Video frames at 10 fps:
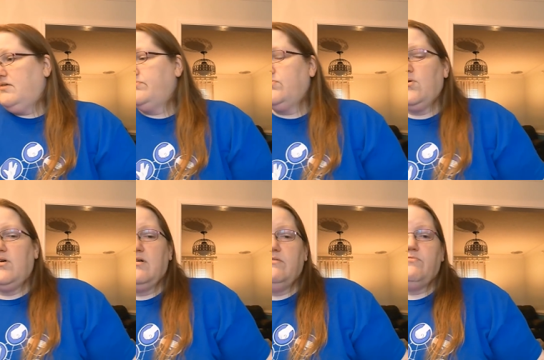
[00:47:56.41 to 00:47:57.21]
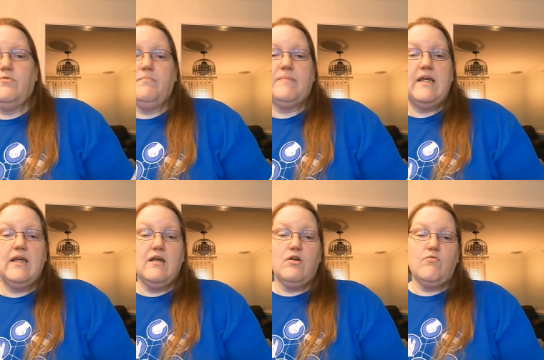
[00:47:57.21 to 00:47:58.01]
for for being
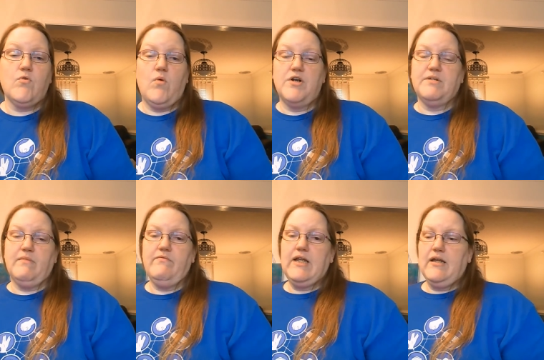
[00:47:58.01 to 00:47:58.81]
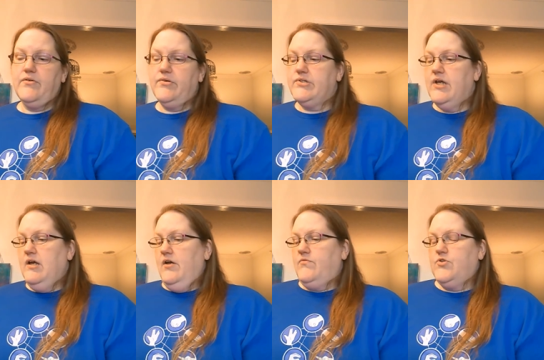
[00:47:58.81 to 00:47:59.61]
here, for watching my videos,
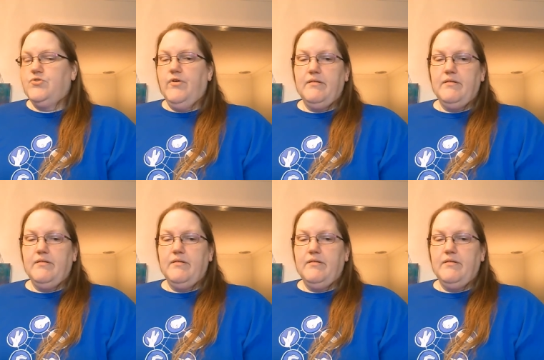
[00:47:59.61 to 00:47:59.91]
for joining